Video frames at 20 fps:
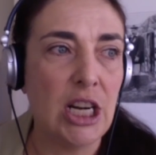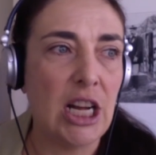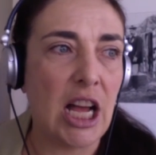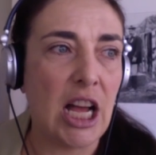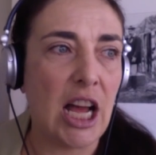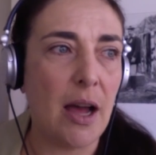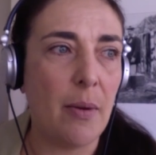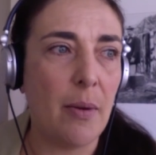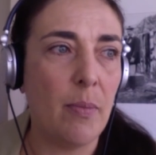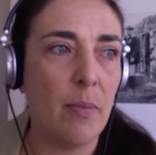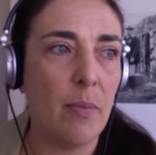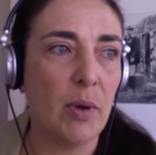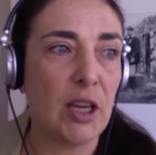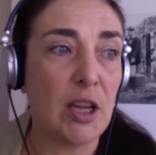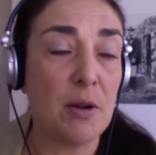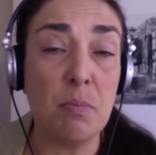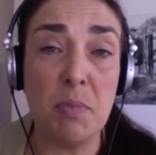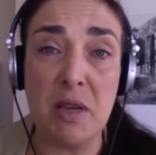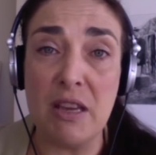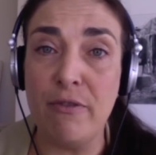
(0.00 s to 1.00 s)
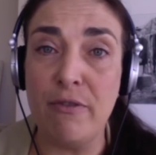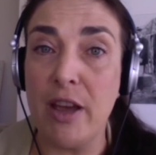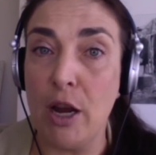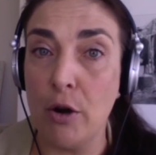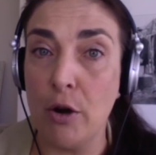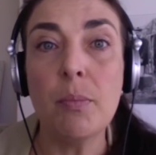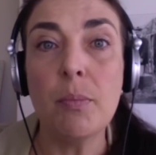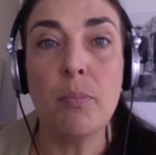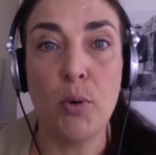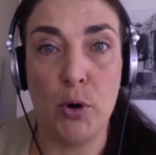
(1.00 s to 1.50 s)
um, can be
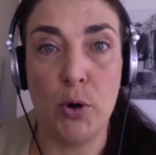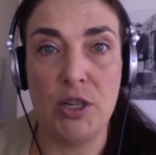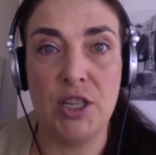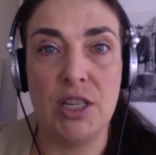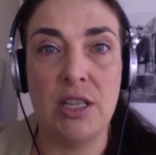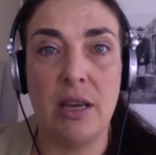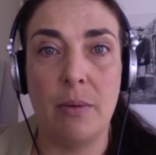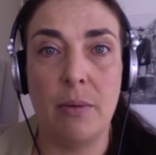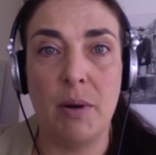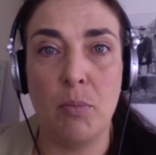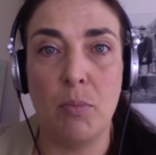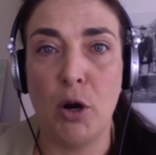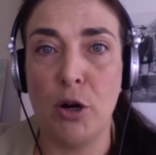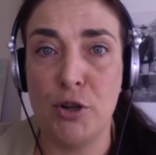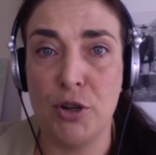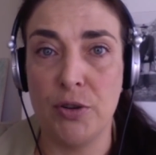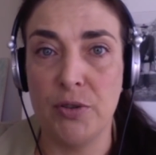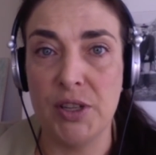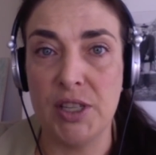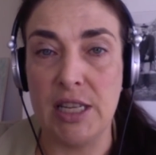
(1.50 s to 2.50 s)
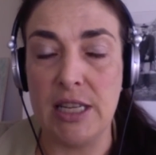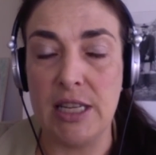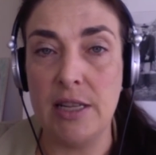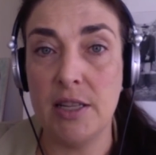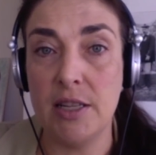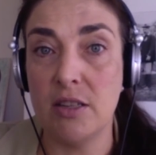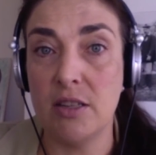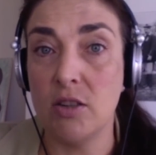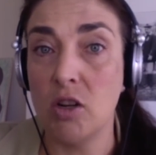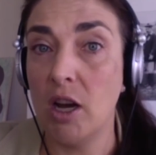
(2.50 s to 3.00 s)
very important to them in marginal
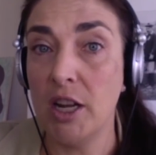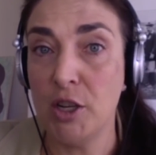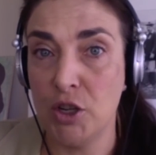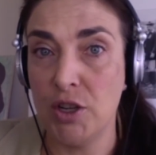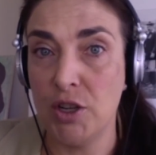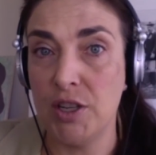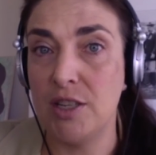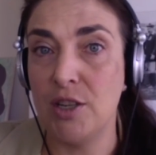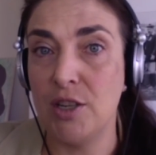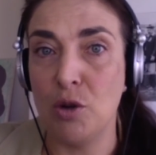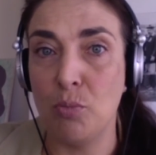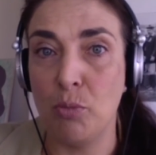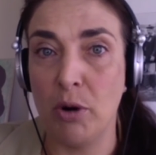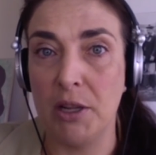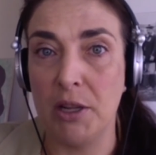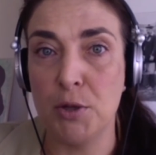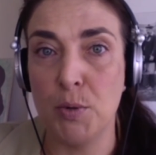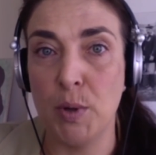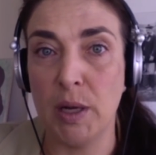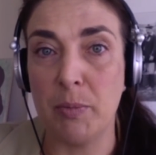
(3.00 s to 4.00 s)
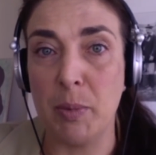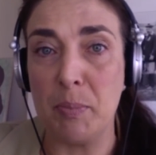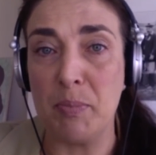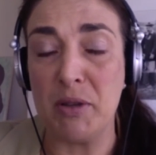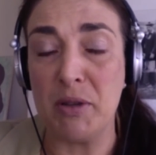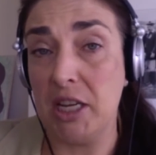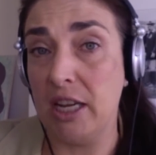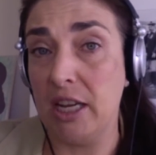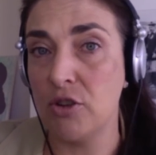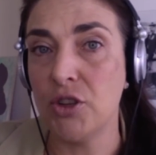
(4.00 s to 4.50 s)
seats, not just in New Brunswick, but
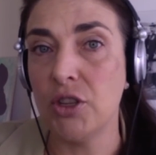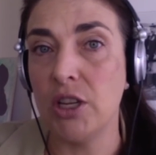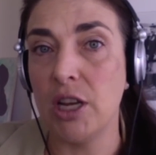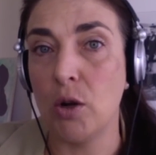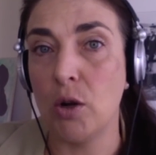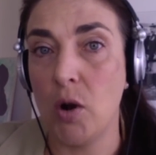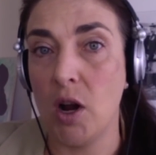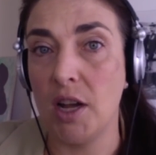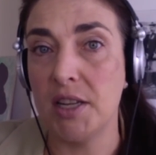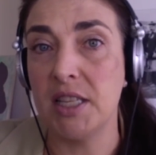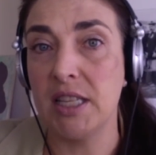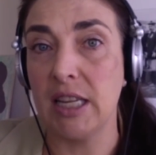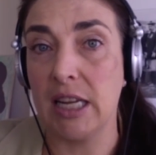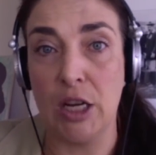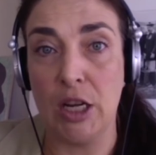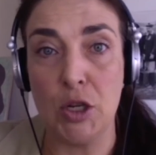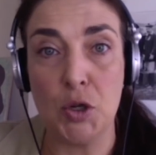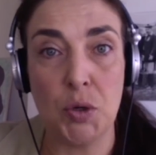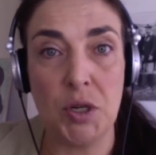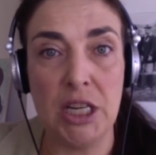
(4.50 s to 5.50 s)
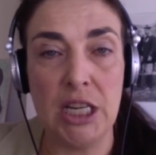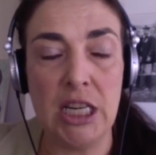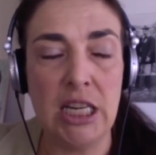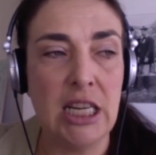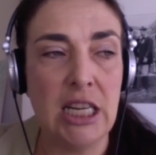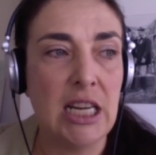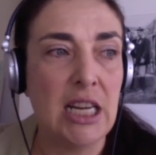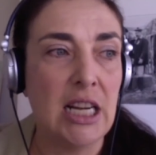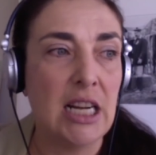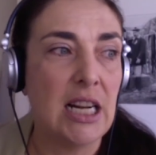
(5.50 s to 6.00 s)
potentially across the country.
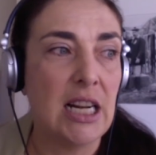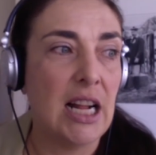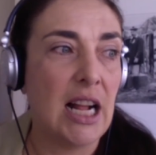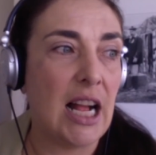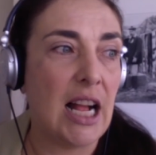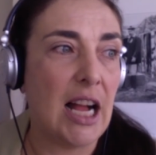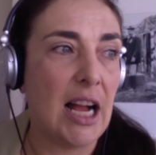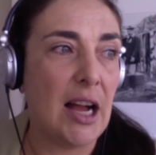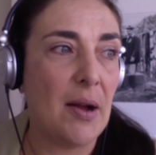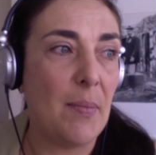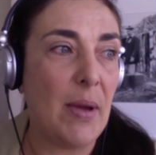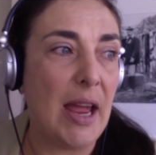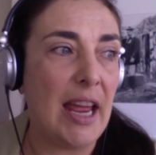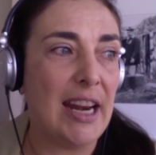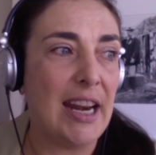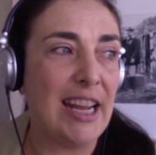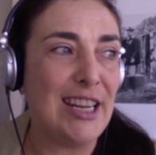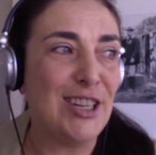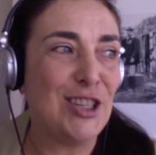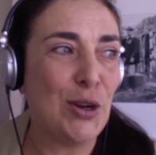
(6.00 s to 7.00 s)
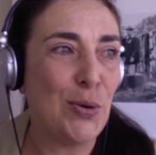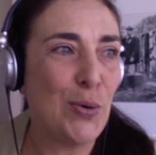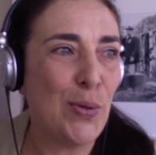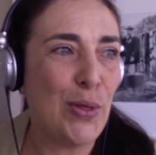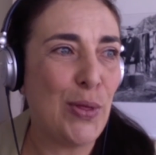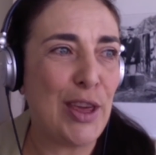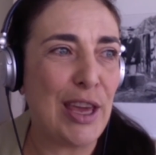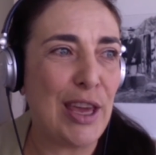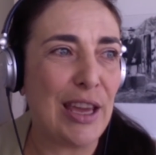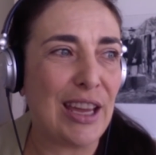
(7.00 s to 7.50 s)
Um, and I don't
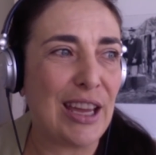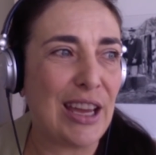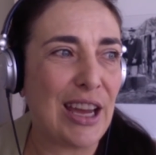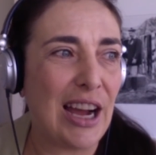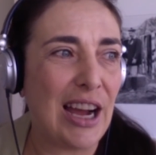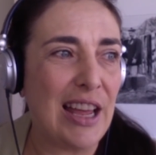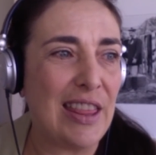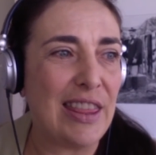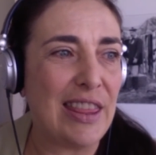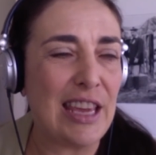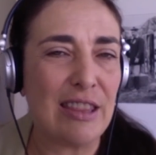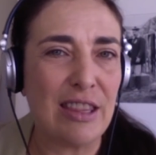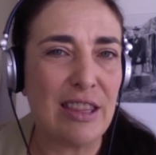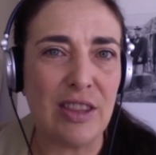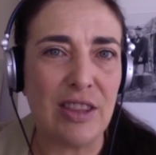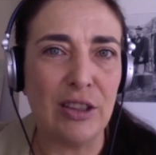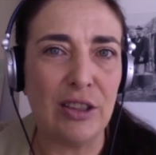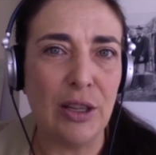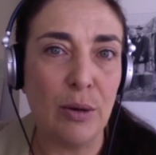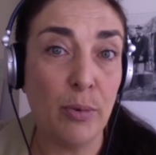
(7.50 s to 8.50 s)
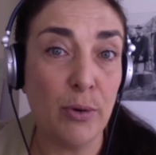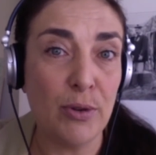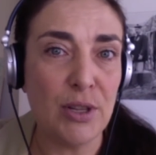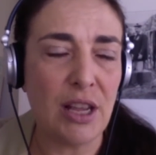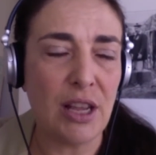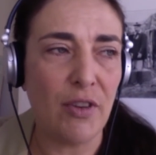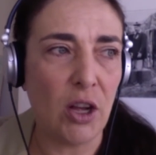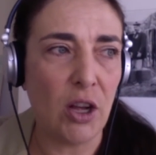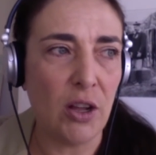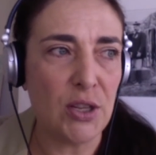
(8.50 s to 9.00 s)
think, I think that the Liberals
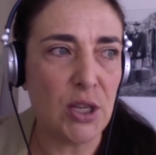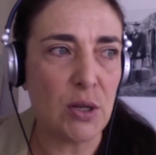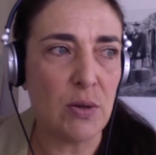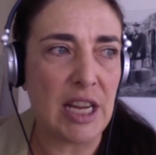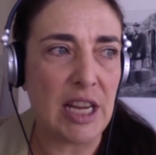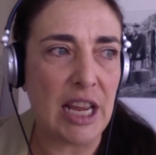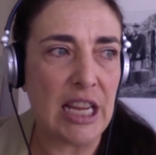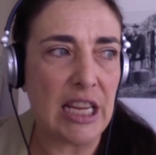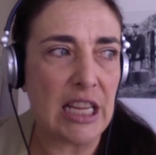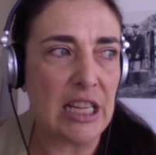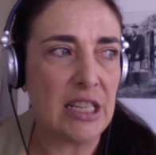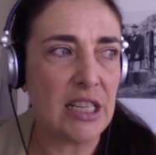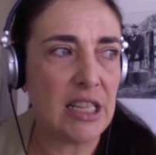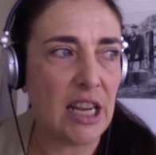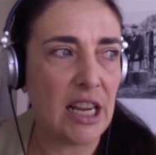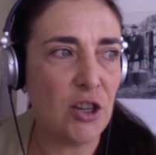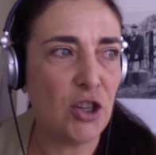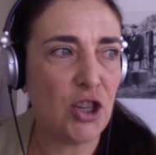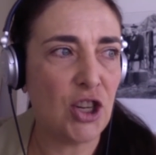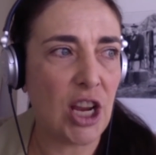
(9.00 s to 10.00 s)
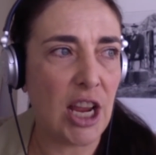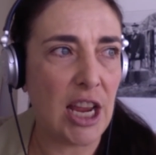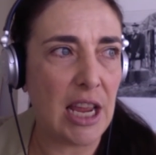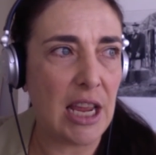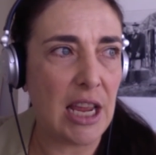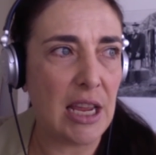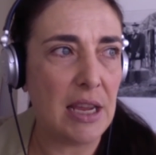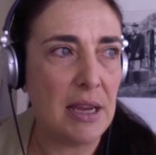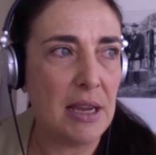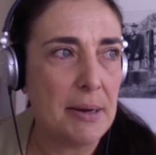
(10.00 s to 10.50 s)
have also taken such
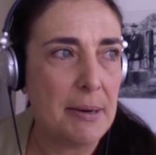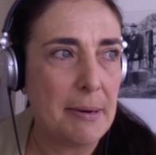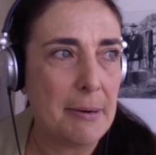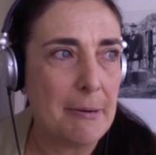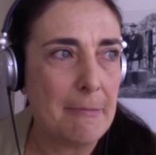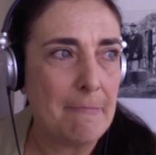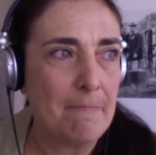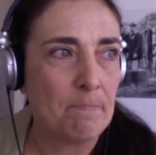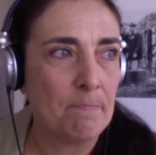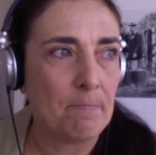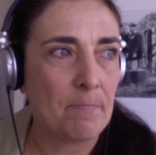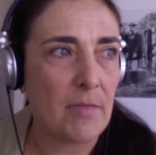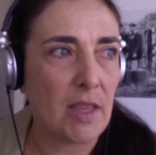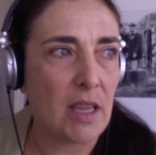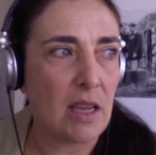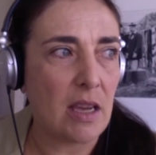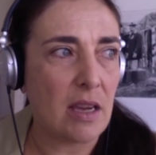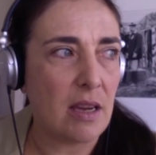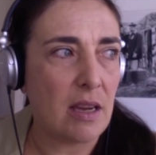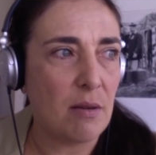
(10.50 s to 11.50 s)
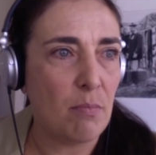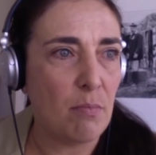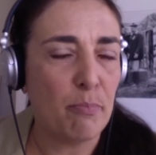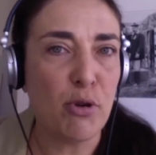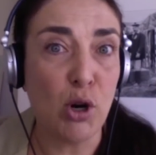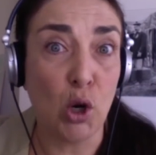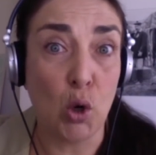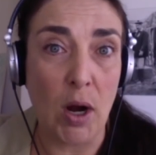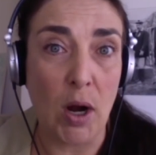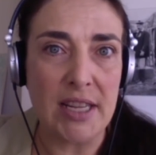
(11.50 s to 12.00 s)
a um,
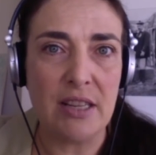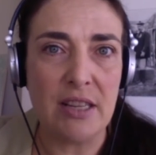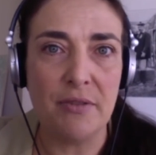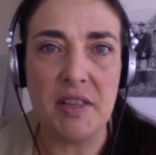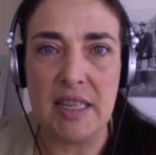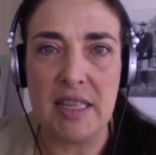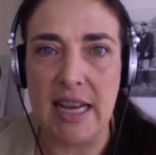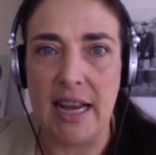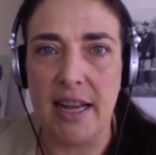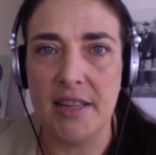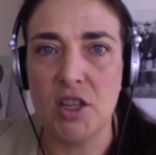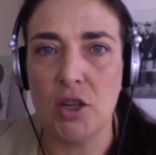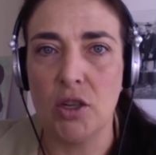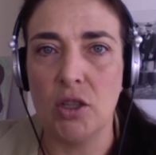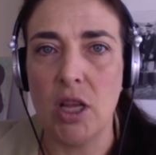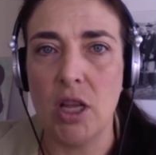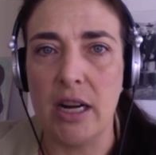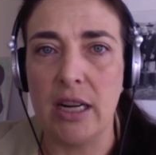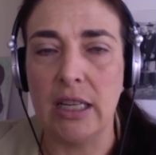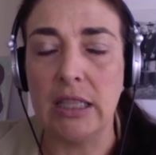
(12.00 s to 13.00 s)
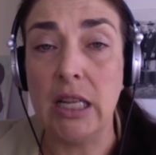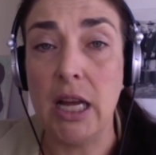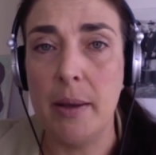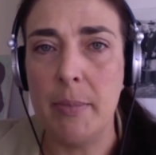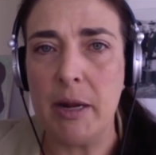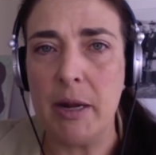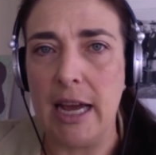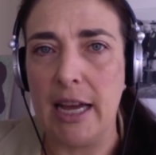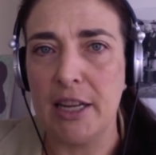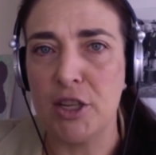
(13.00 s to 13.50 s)
progressive stance on a lot of
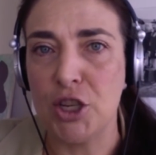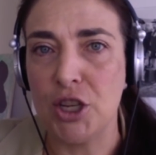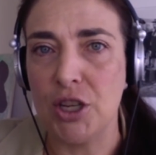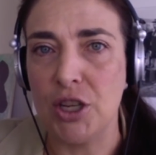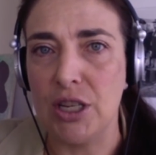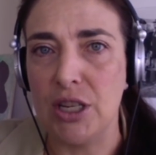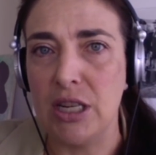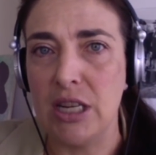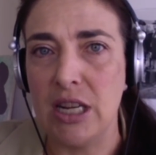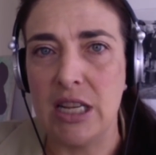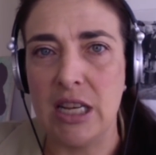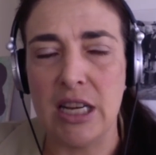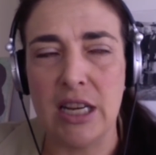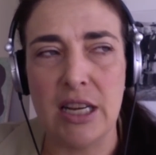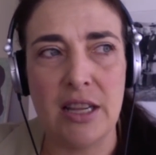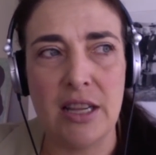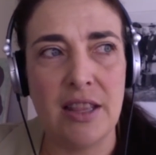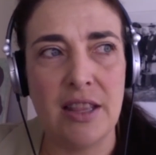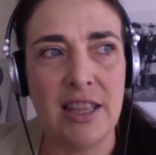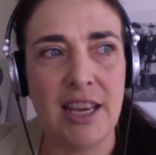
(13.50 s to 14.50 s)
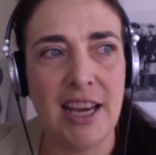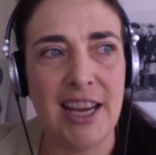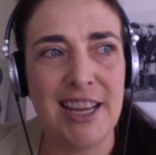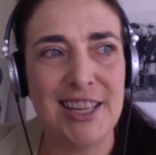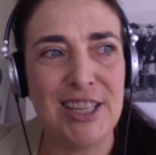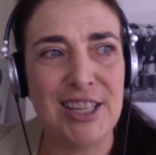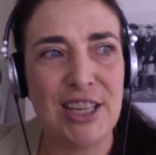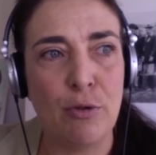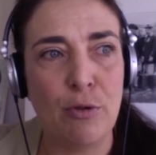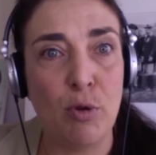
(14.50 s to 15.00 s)
climate action uh,
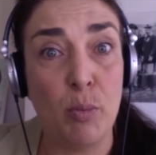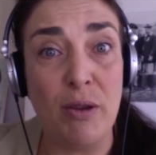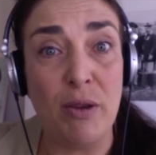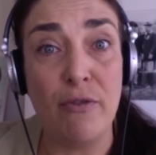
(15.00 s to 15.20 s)
that it would be